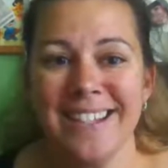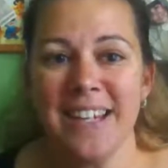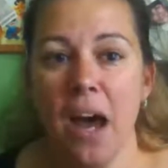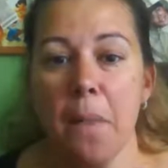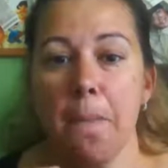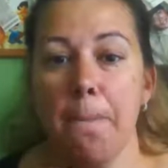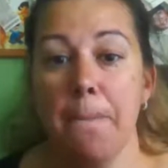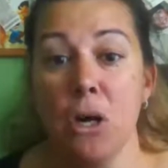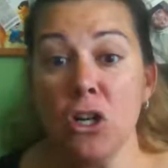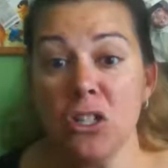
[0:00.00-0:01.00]
is
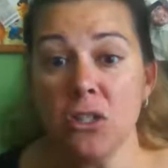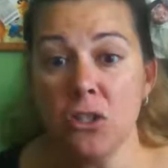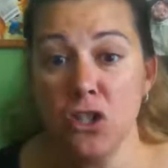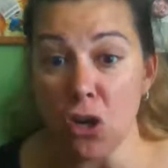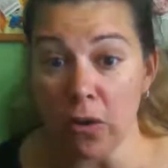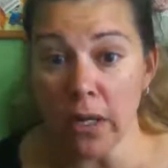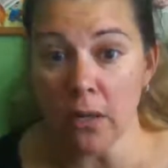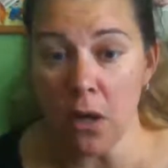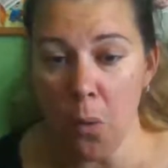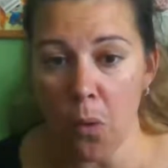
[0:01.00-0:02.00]
not booked
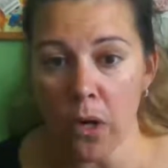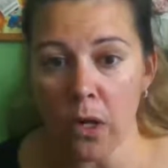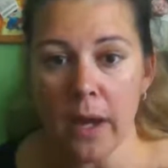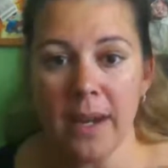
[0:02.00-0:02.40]
during the quarter.